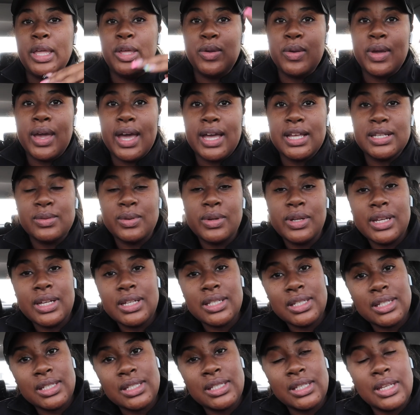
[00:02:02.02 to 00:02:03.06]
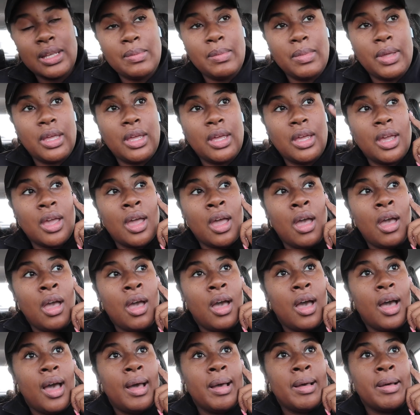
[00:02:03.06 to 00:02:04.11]
and you guys will get to see me
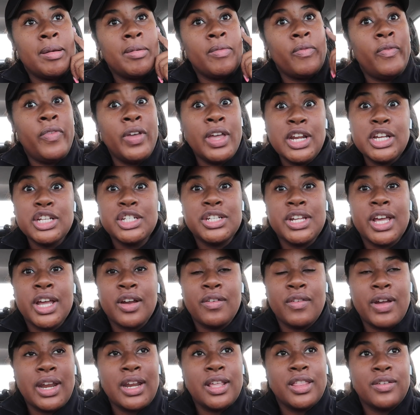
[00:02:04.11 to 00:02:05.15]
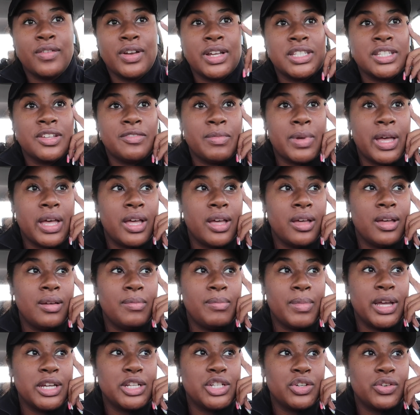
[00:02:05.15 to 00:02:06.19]
um, finish decorating the rest of my,
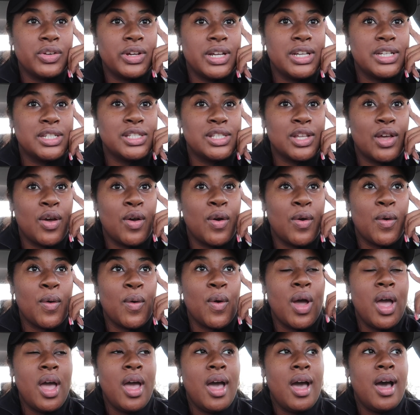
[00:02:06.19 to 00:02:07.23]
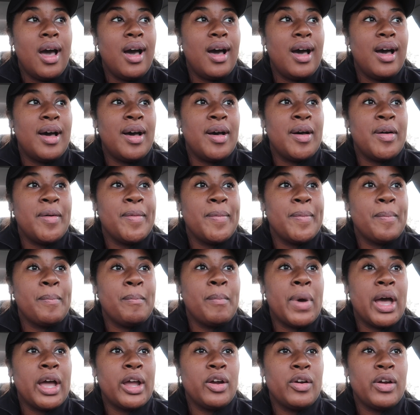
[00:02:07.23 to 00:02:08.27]
my tree. So
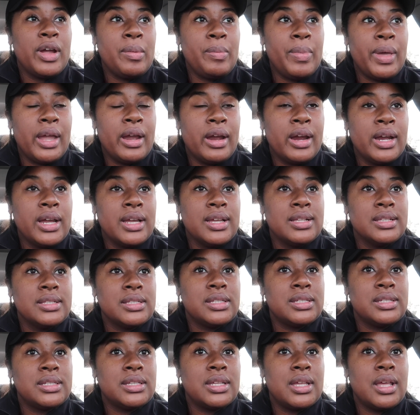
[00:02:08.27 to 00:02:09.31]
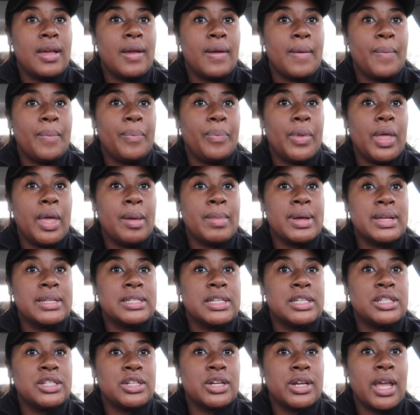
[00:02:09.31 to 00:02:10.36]
um, my grandparents and my
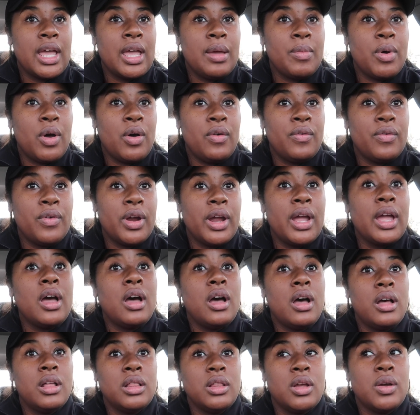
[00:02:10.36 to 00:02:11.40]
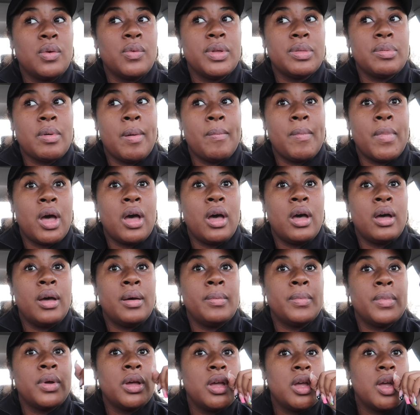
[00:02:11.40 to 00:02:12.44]
sister came over along with my
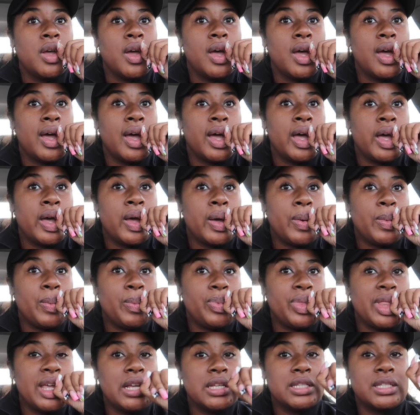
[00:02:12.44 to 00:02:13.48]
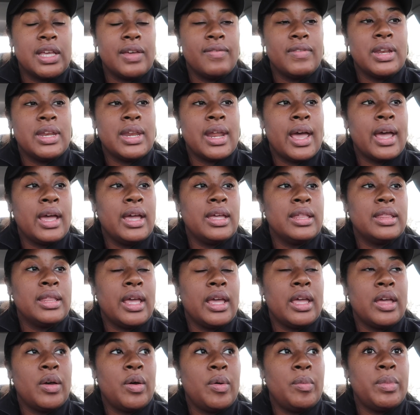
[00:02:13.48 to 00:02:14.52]
mom um, Thanksgiving night and
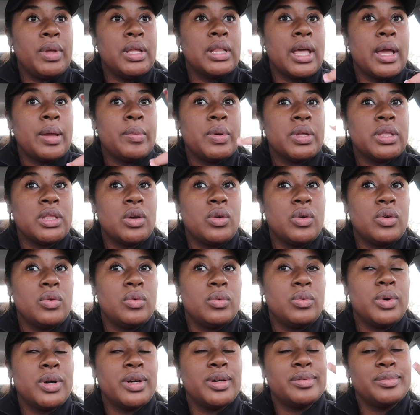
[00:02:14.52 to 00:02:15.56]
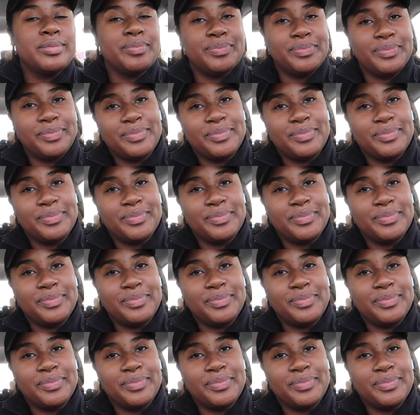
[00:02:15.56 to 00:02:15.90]
they helped me like put the, well,